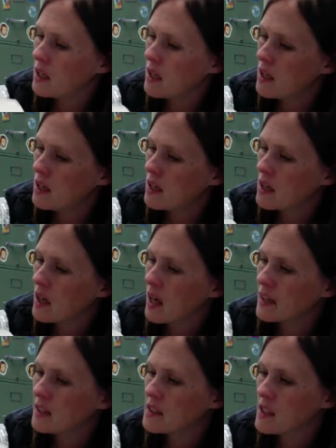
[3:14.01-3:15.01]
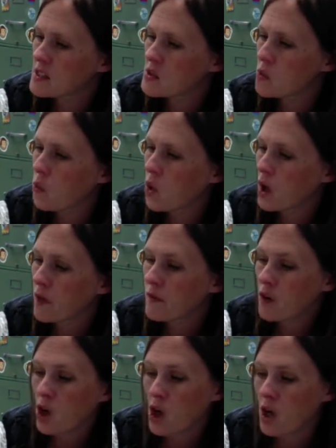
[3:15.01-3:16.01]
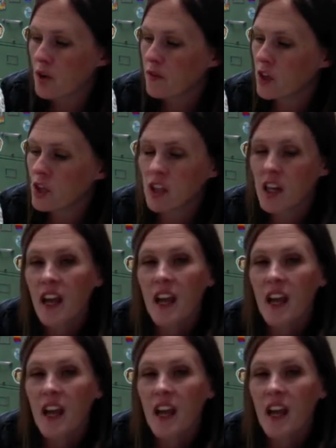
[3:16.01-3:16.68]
He kind of does work for Harvard.